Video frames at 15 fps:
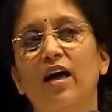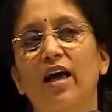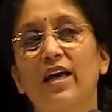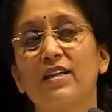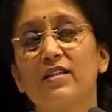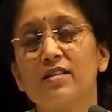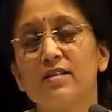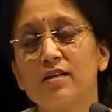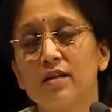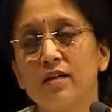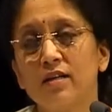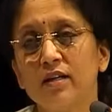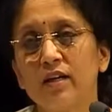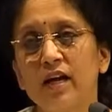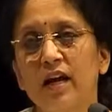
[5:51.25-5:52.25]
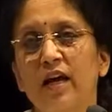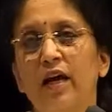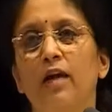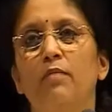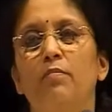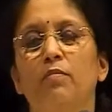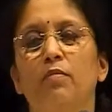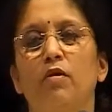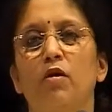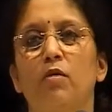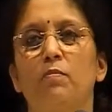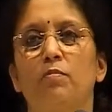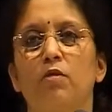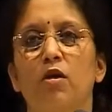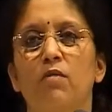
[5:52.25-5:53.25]
external help or
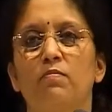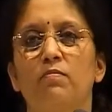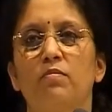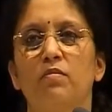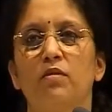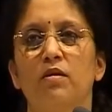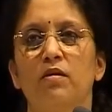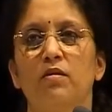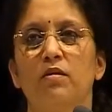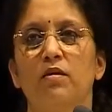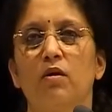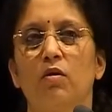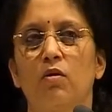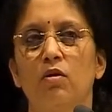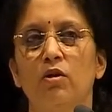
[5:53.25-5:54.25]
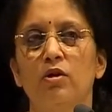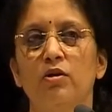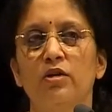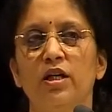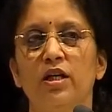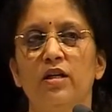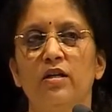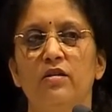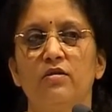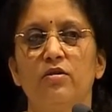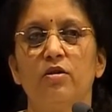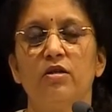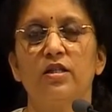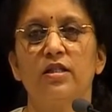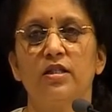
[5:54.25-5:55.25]
prop. All you need is
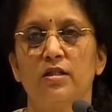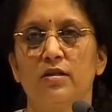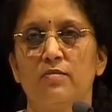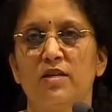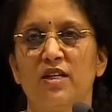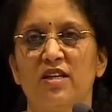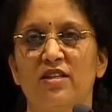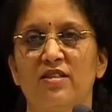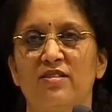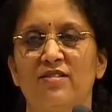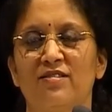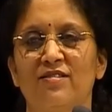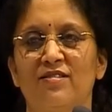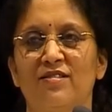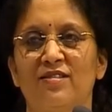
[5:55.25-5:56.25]
your determination.